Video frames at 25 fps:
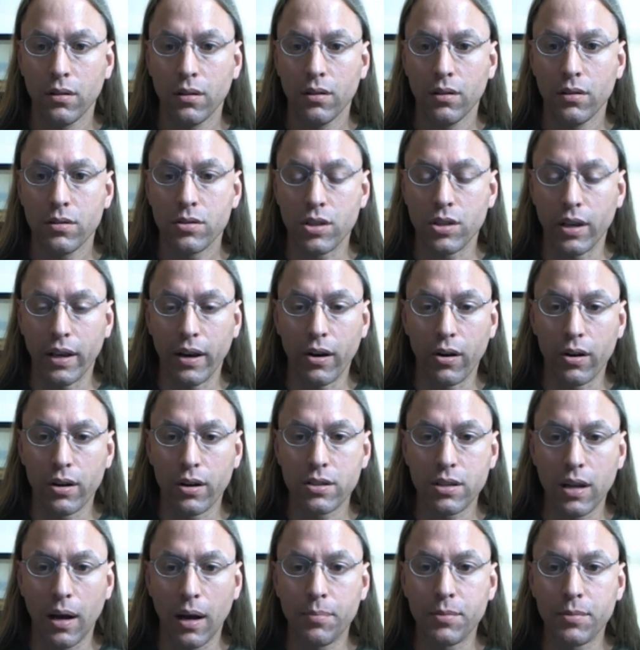So here it
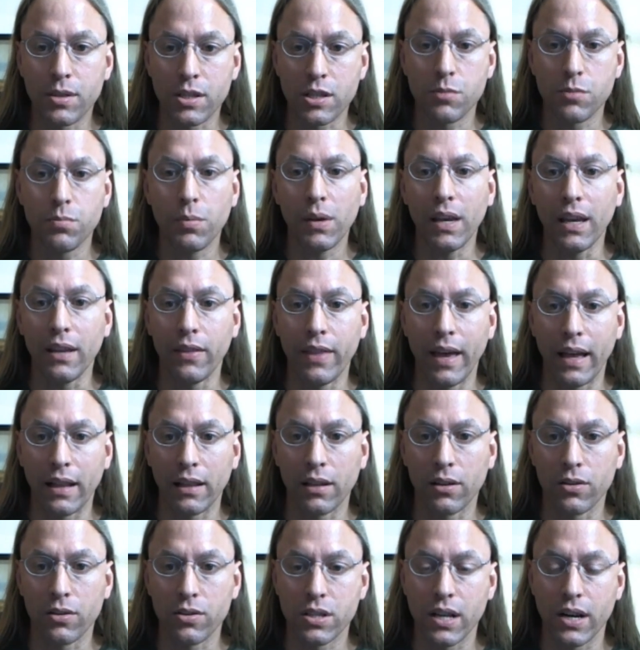is up to speed, that
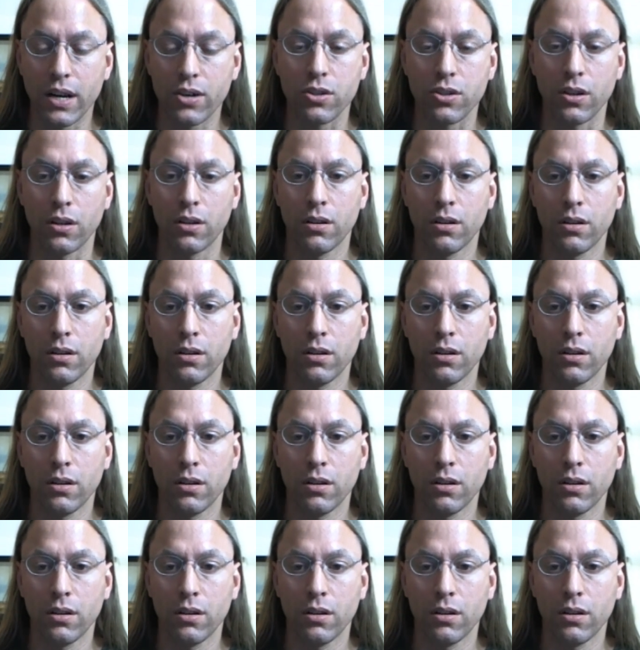little section.